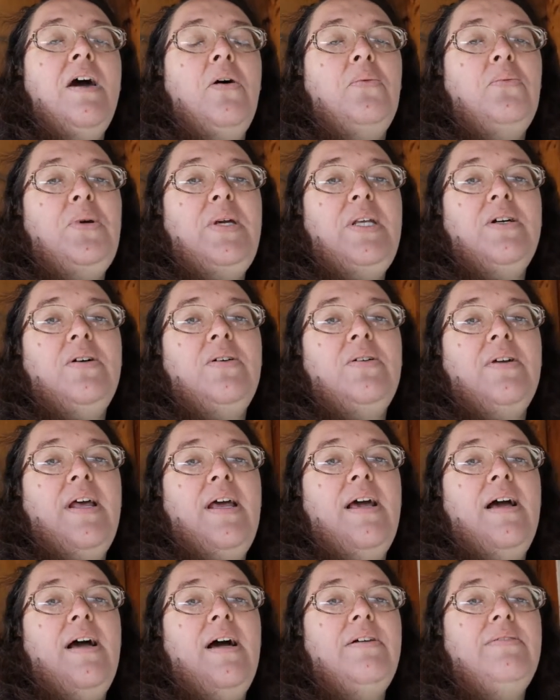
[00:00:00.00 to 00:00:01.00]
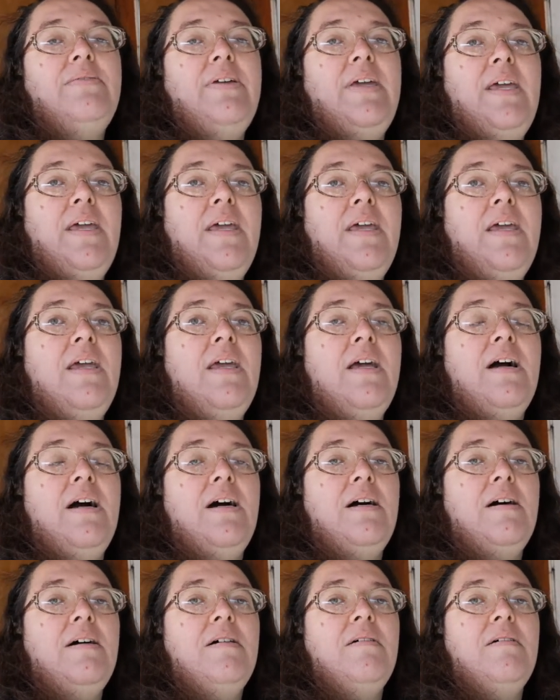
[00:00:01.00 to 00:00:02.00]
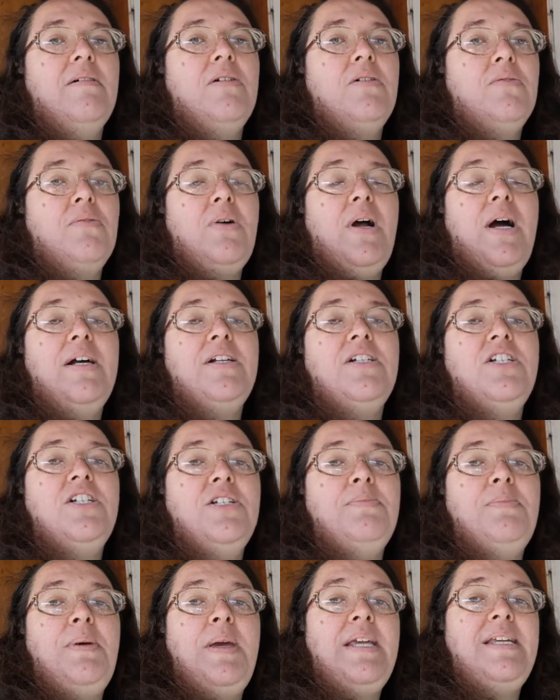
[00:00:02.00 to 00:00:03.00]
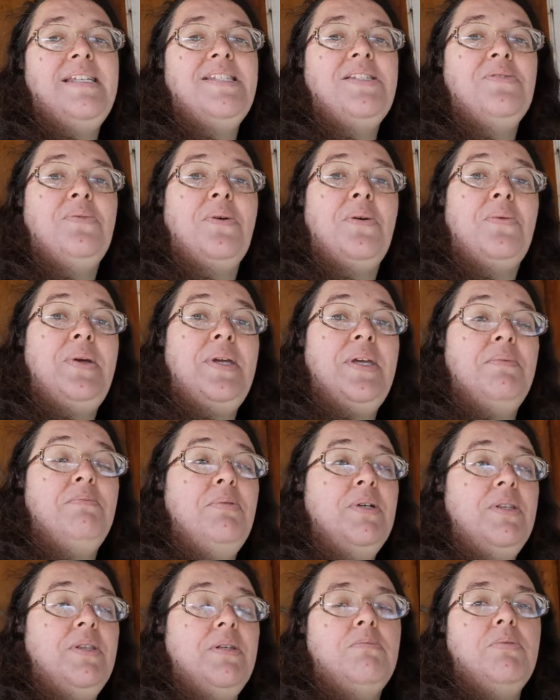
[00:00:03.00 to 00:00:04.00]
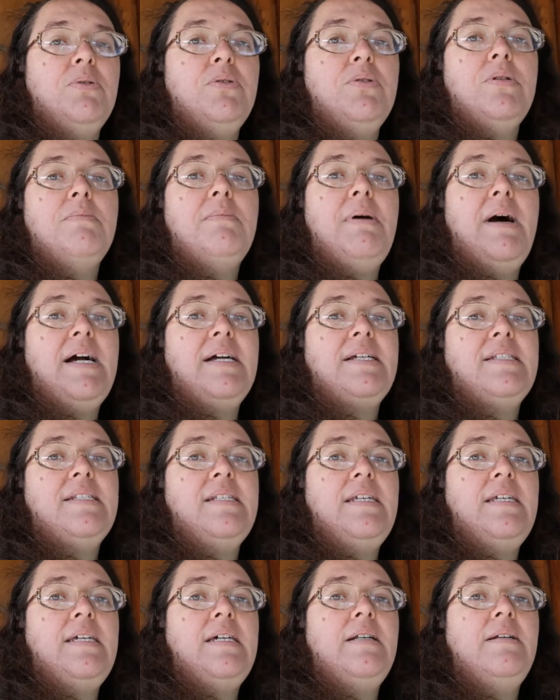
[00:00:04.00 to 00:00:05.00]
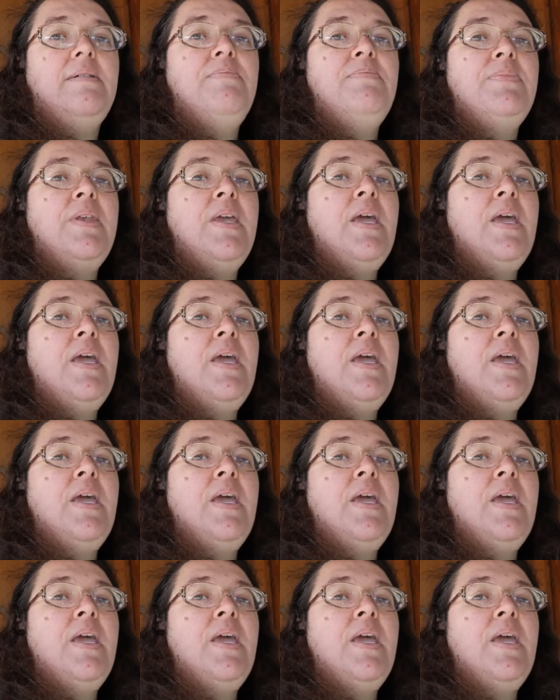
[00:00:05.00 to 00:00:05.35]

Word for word: We don't have a uh, garage space where we can put the brooder box in.